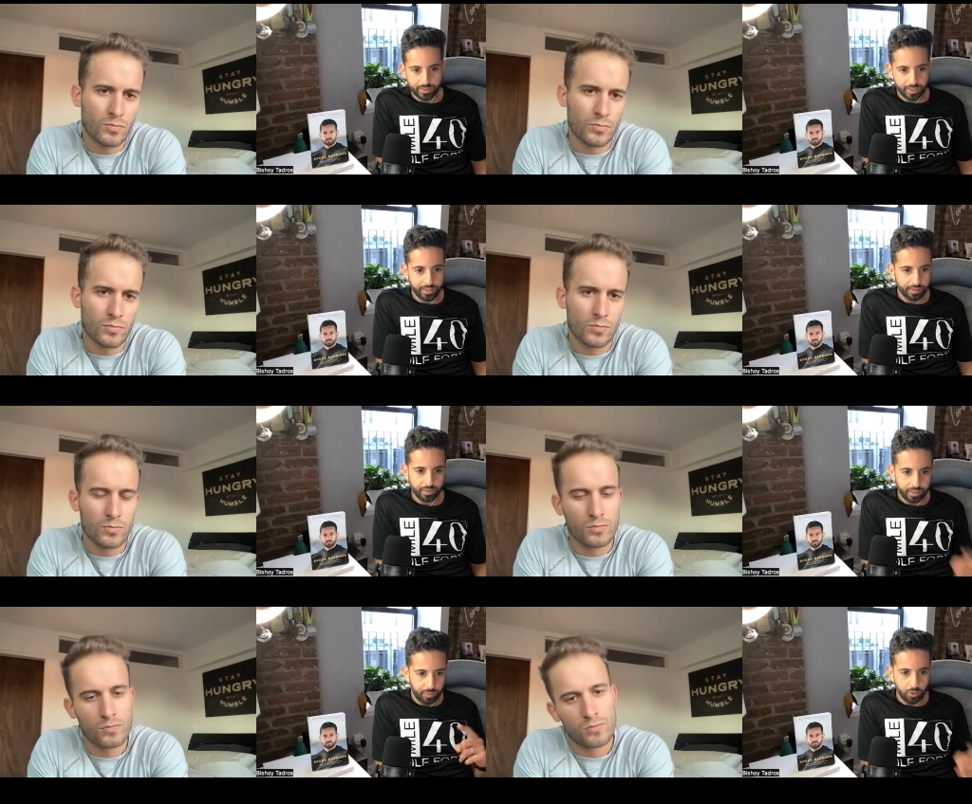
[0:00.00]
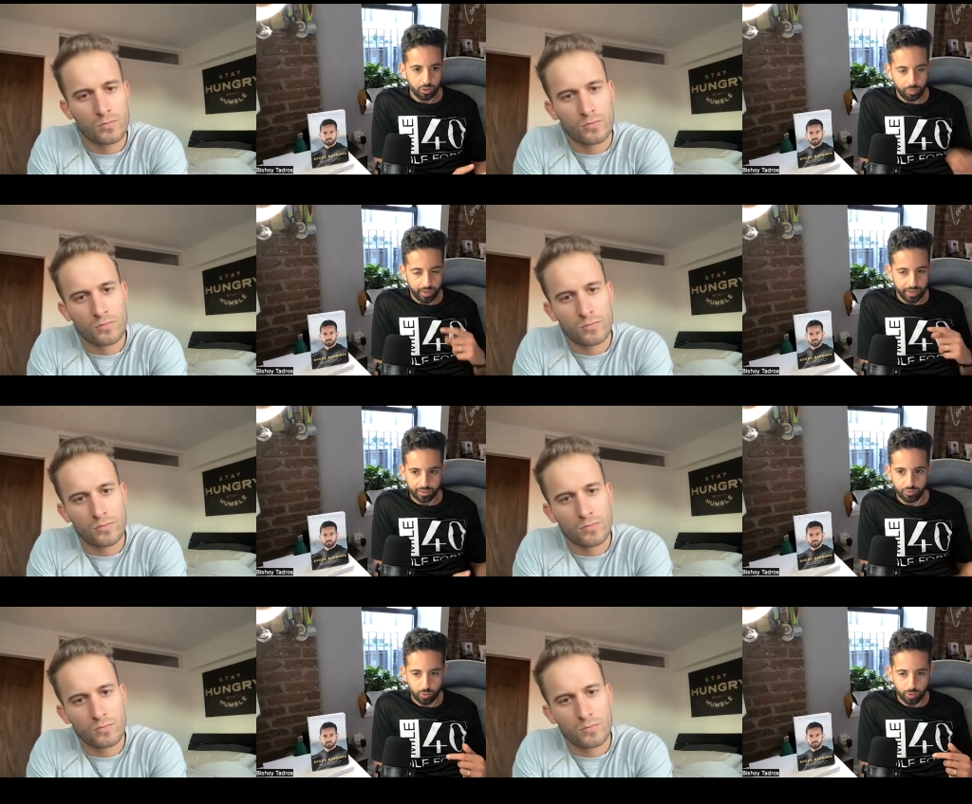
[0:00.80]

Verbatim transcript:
Speaker 1: not to kind of keep going back and